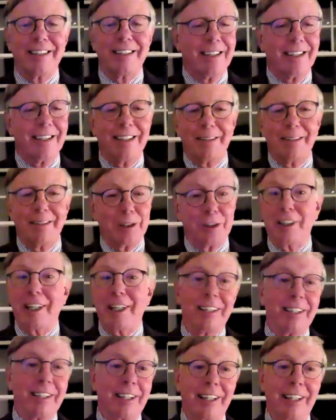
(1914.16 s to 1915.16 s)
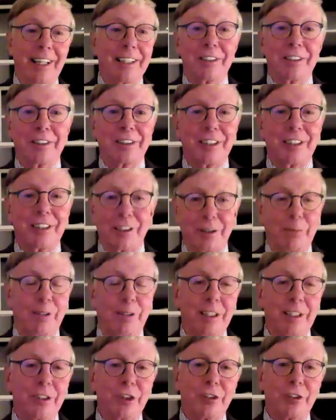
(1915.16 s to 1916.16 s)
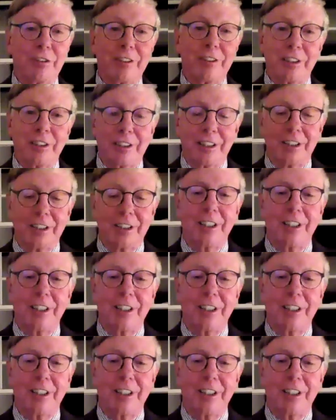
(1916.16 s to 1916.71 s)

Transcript: Mr. Dowling, thanks. It's such a pleasure and such